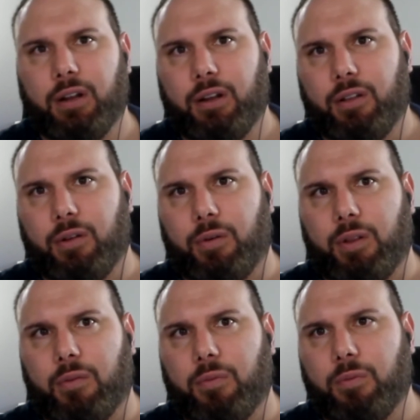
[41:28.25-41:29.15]
the,
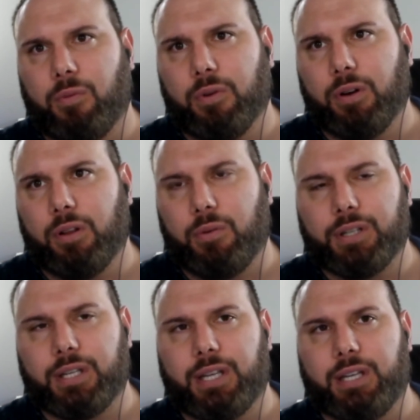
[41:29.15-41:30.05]
the, wor- the
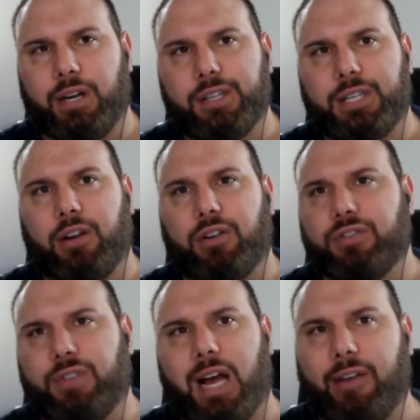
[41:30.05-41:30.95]
worst case scenario is that it goes
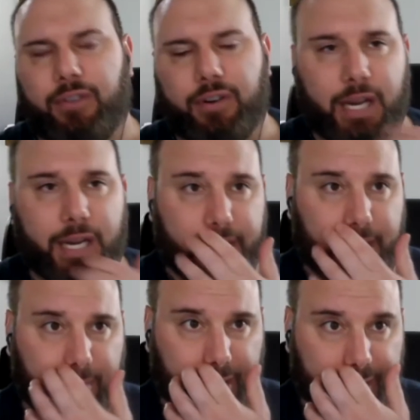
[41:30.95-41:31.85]
flat for
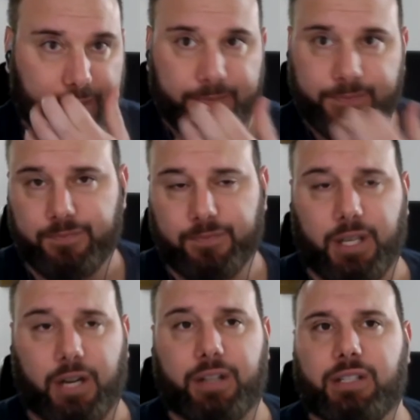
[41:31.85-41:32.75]
18 months
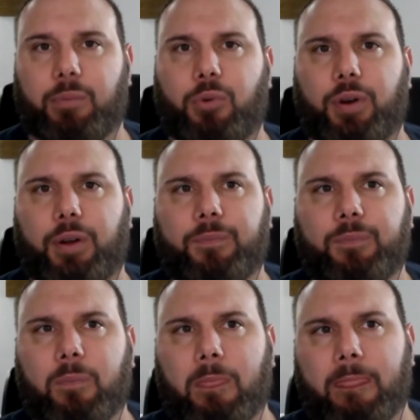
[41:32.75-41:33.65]
you know, mm. at hmm. some point.
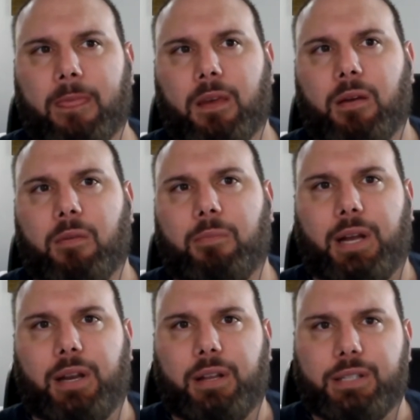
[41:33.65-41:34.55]

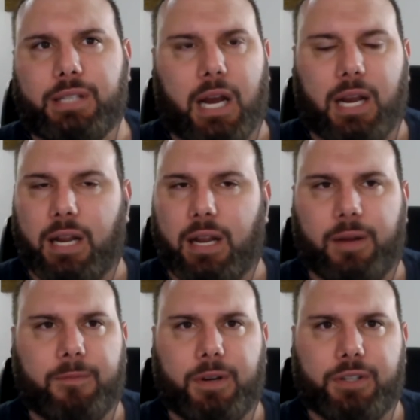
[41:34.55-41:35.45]
But it's not
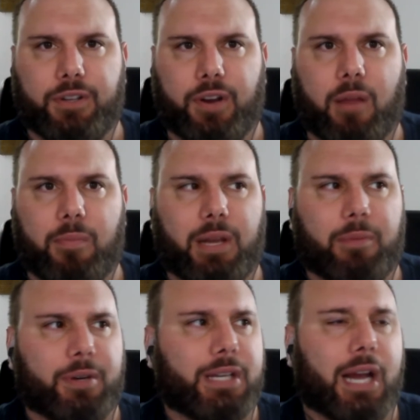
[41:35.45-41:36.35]
gonna. You're still gonna be
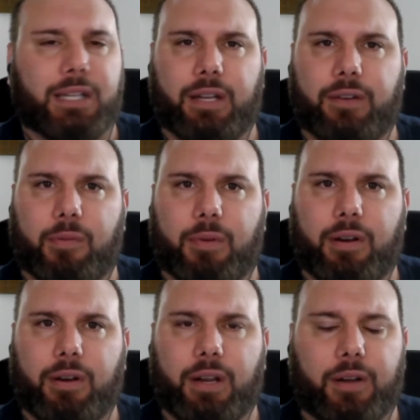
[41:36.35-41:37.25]
protected from it.
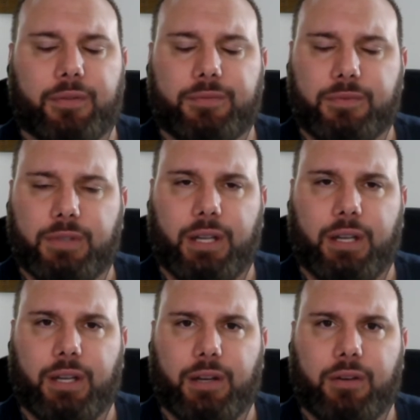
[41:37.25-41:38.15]
you know,
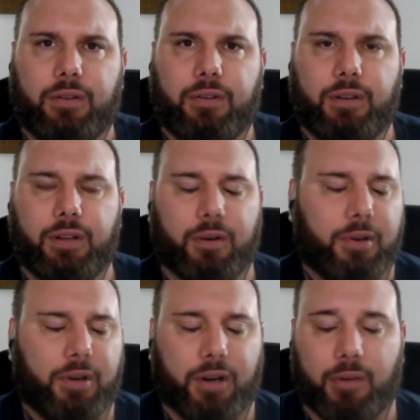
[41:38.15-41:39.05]
and, and you're
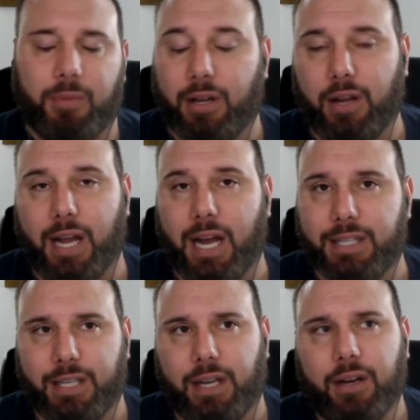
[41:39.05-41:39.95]
you're gonna be in a good asset.